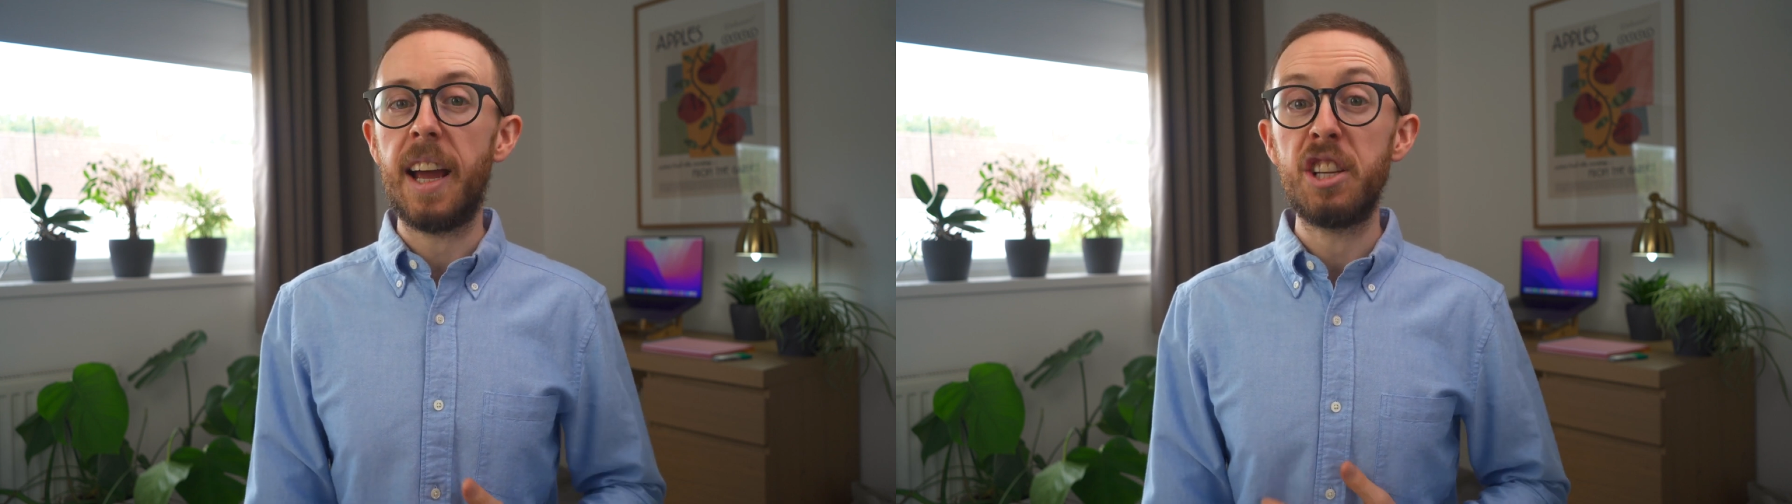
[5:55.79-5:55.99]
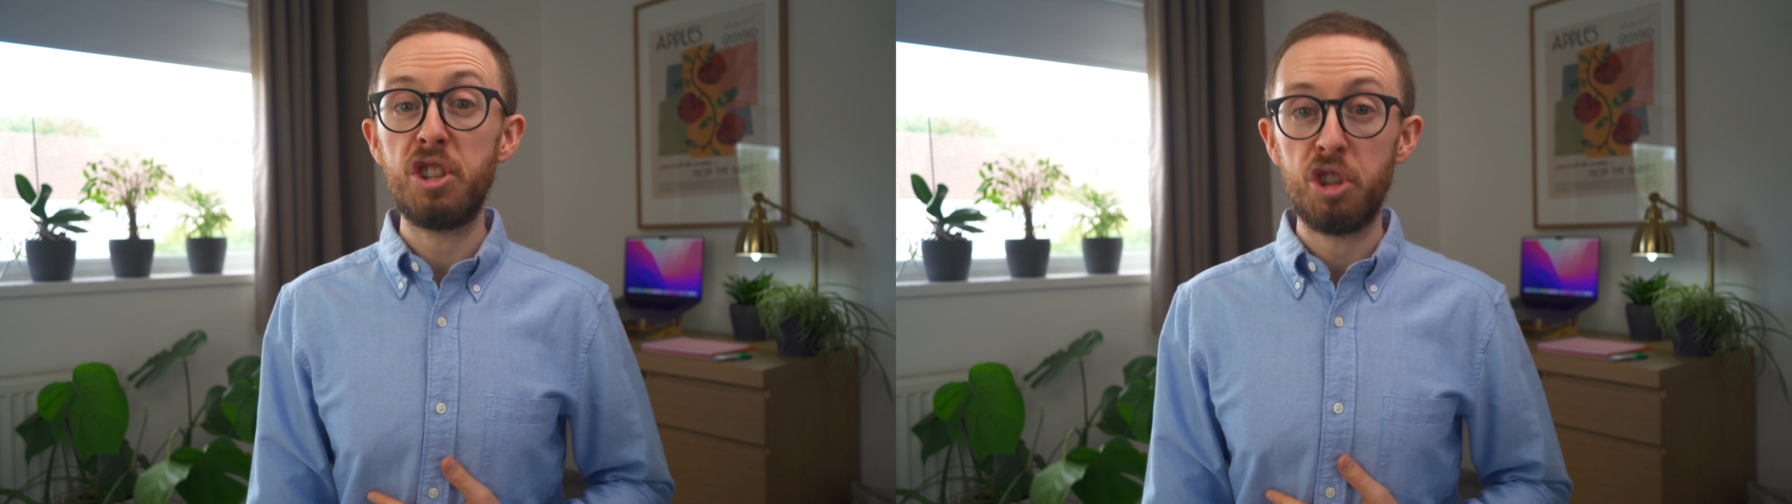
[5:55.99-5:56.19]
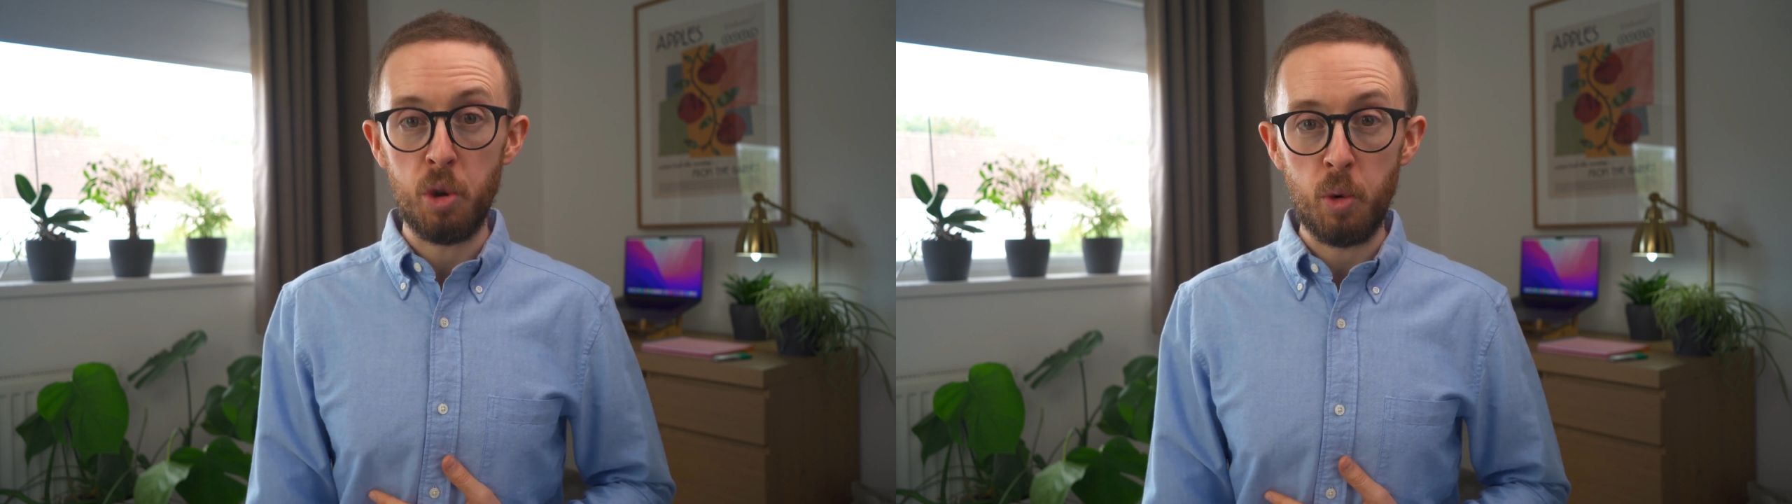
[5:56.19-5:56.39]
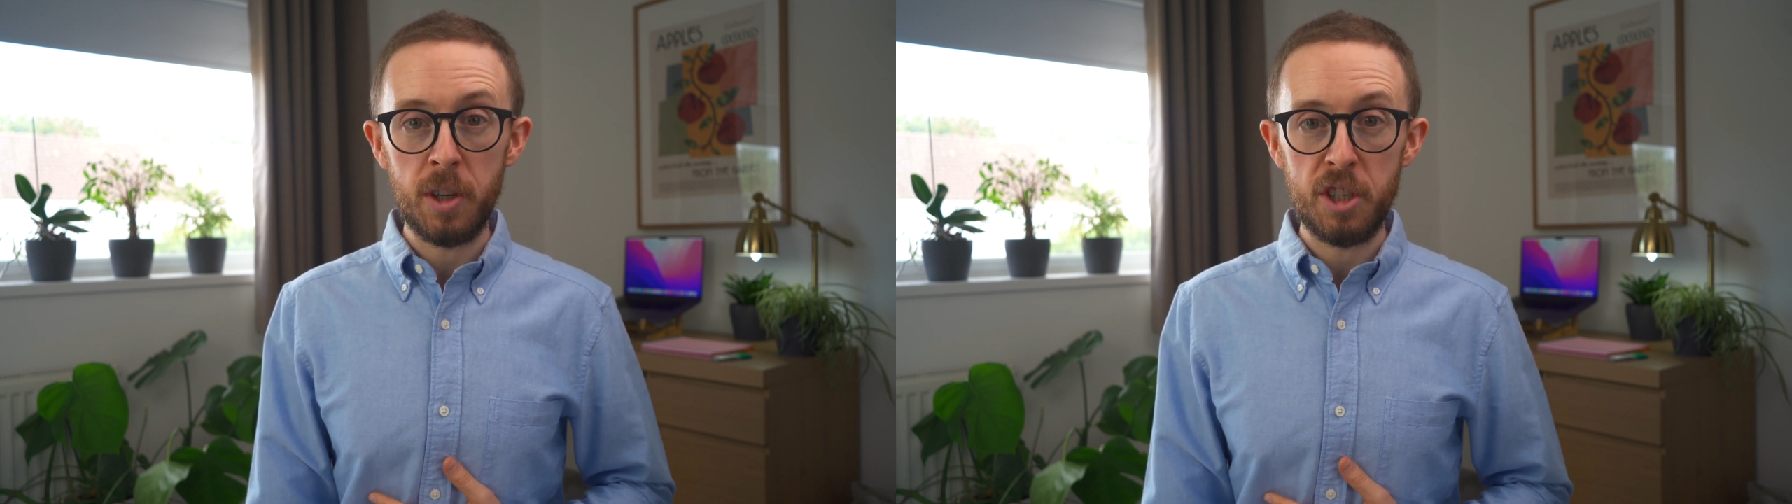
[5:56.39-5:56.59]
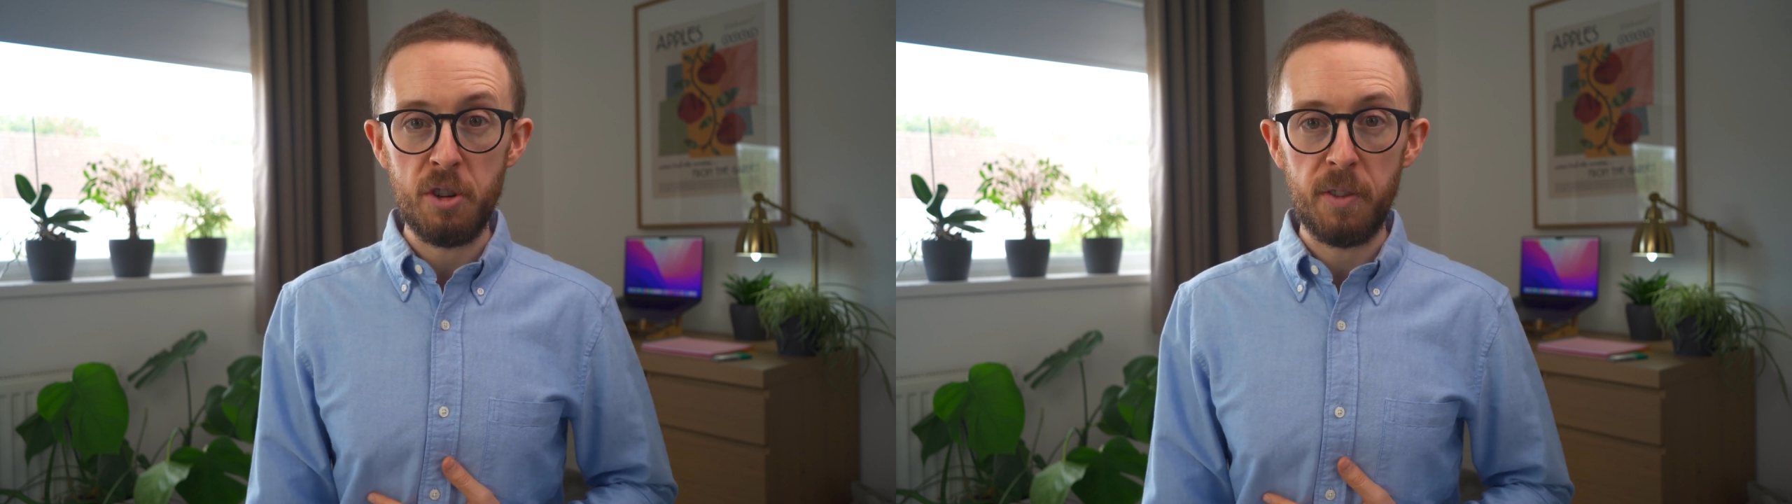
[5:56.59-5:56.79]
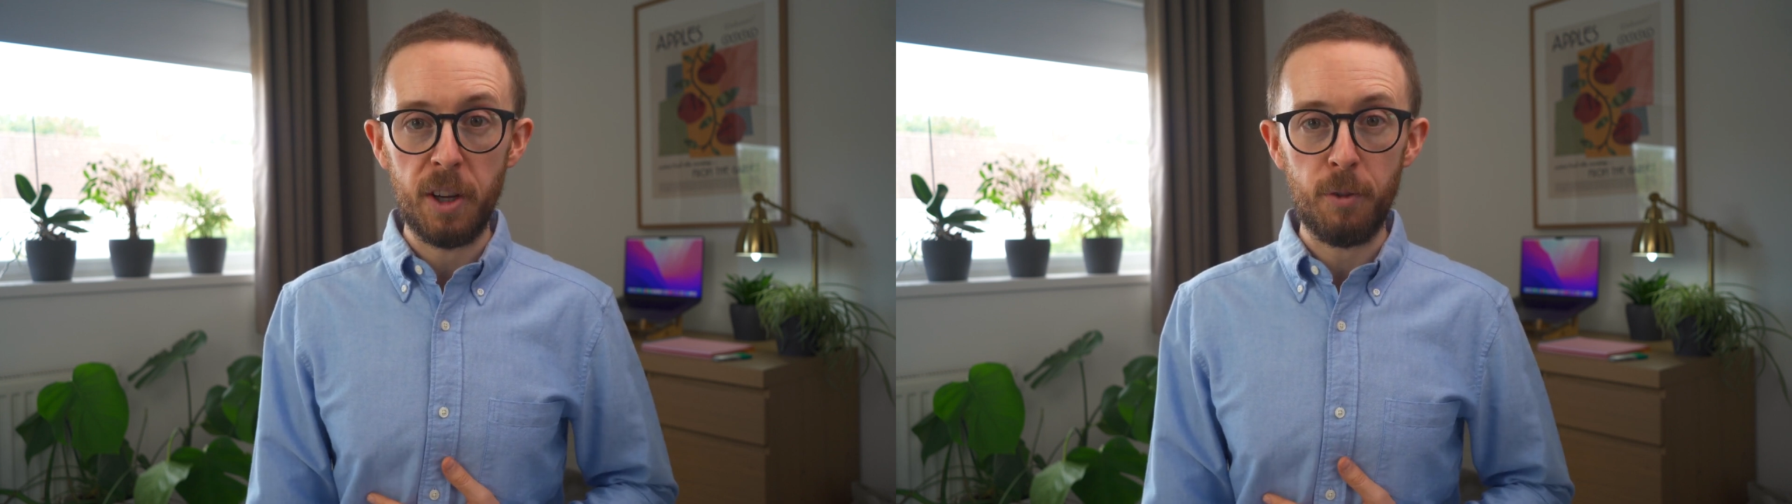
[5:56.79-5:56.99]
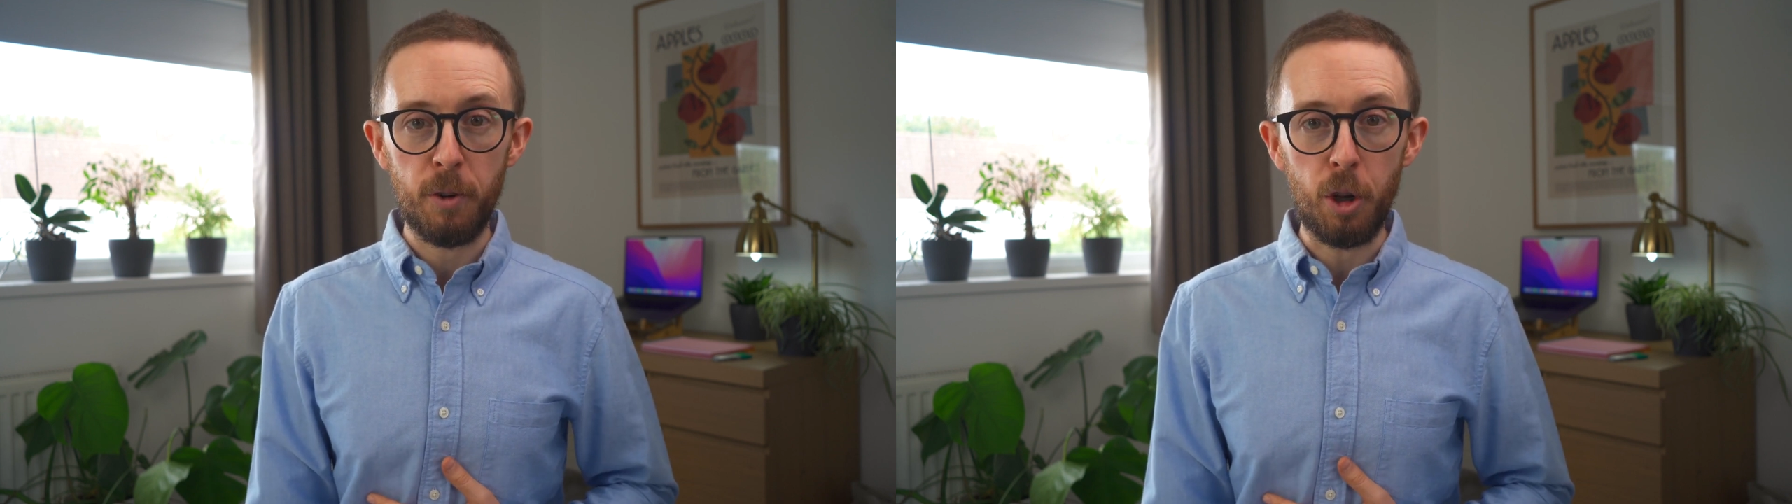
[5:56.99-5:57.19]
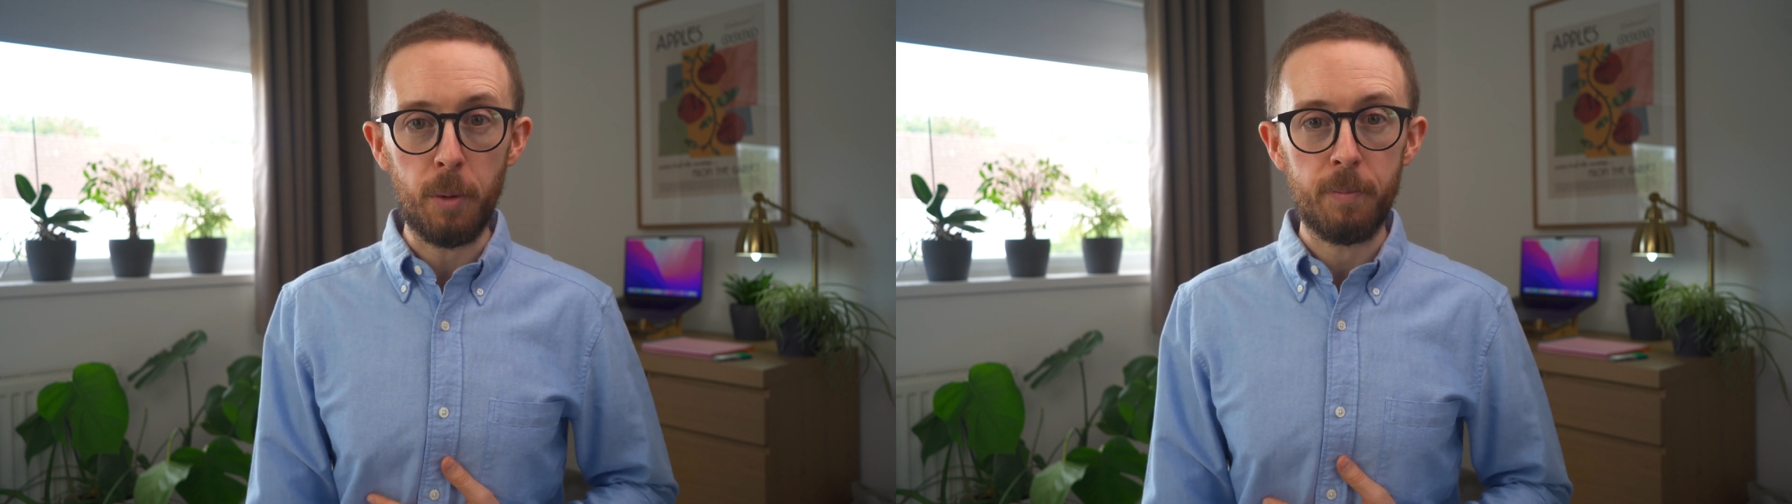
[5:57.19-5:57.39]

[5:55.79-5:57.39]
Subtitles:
as soon as you feel full.